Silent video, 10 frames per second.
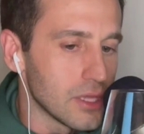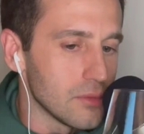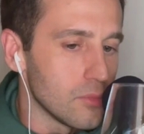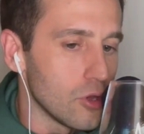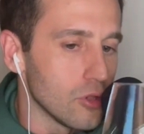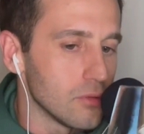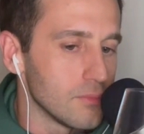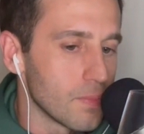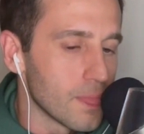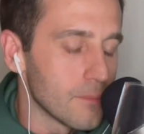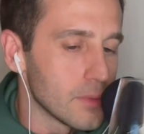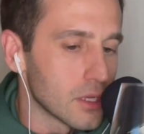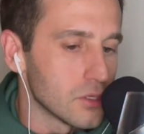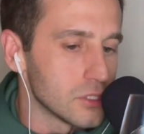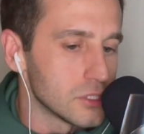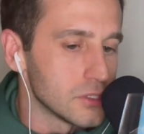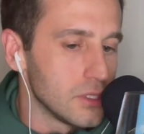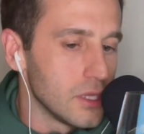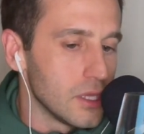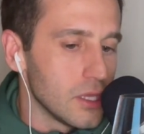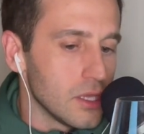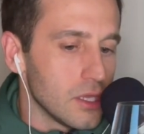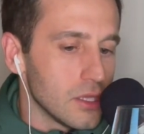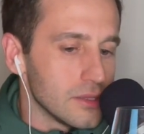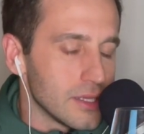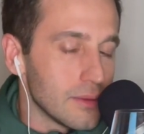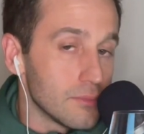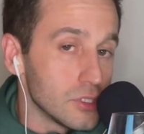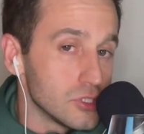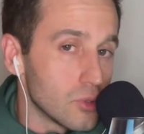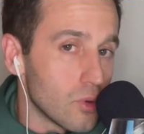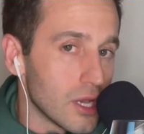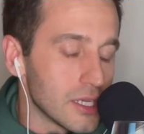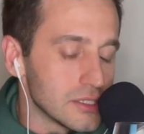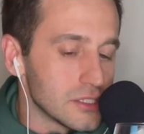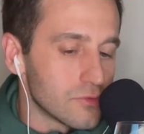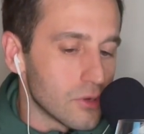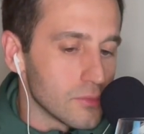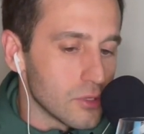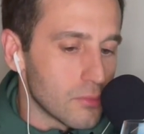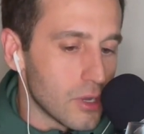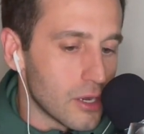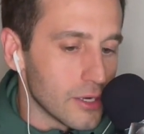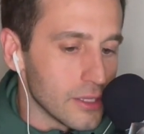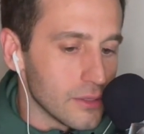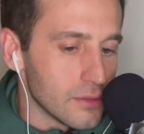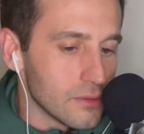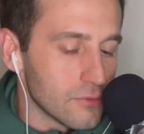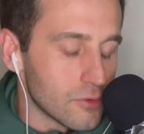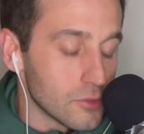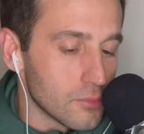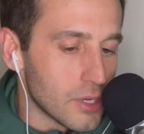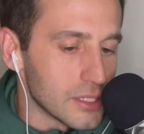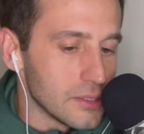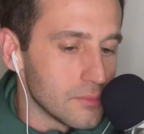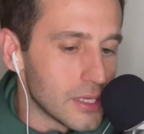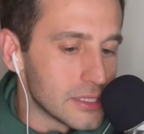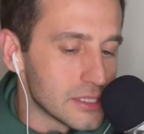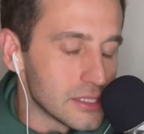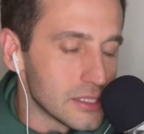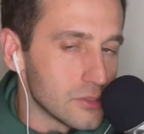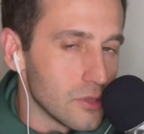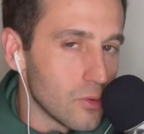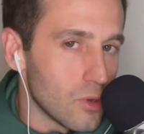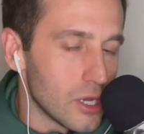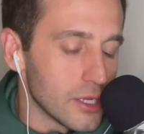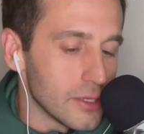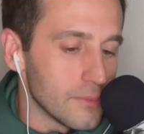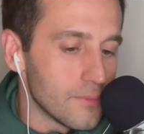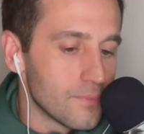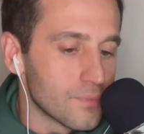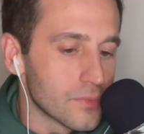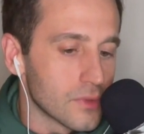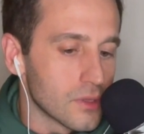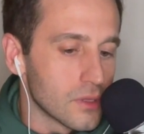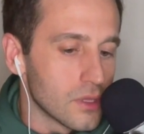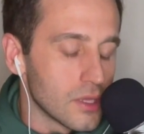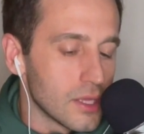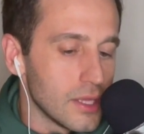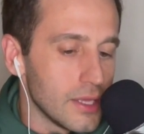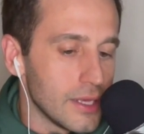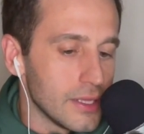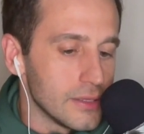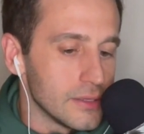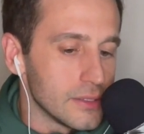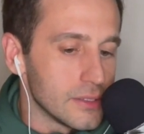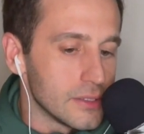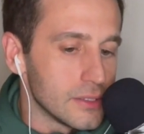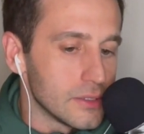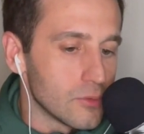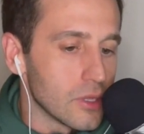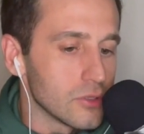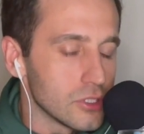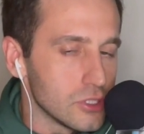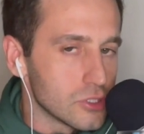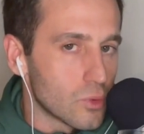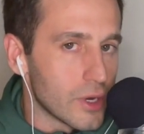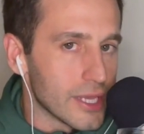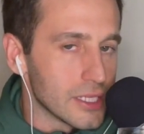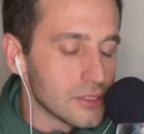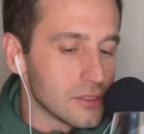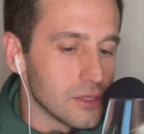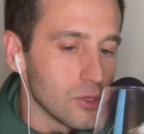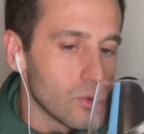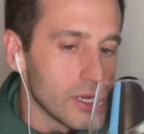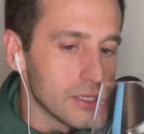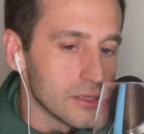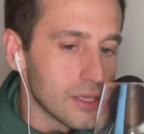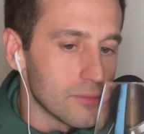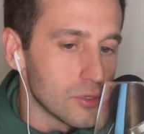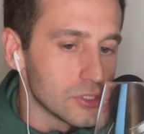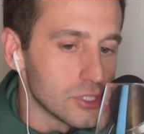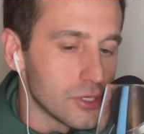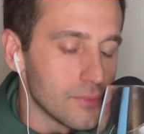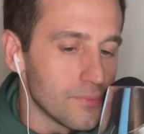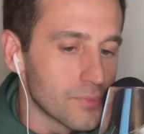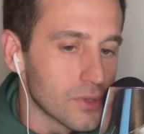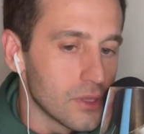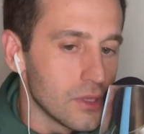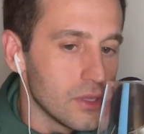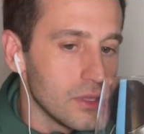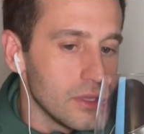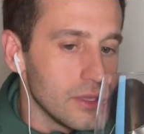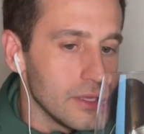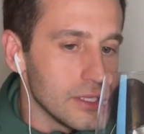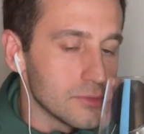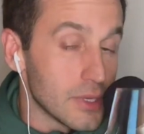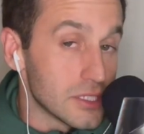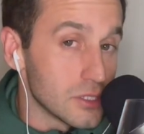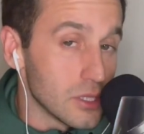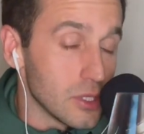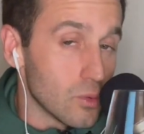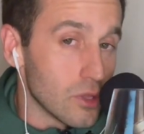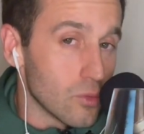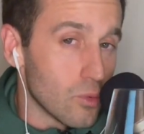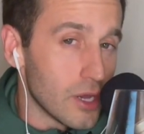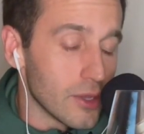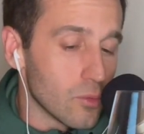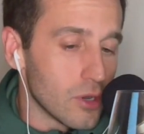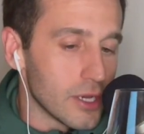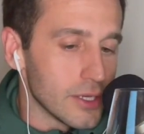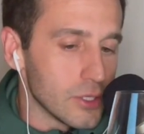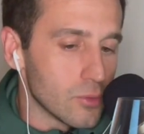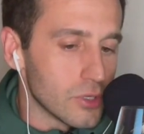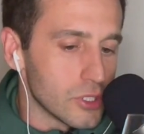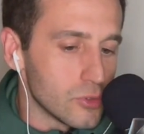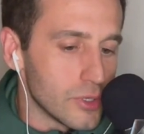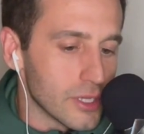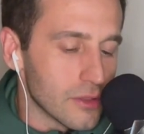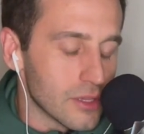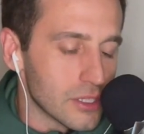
by the bowl, because temperature rises from your body, passes into the wine, and you just raise the wine temperature. Especially with white wine, you want to drink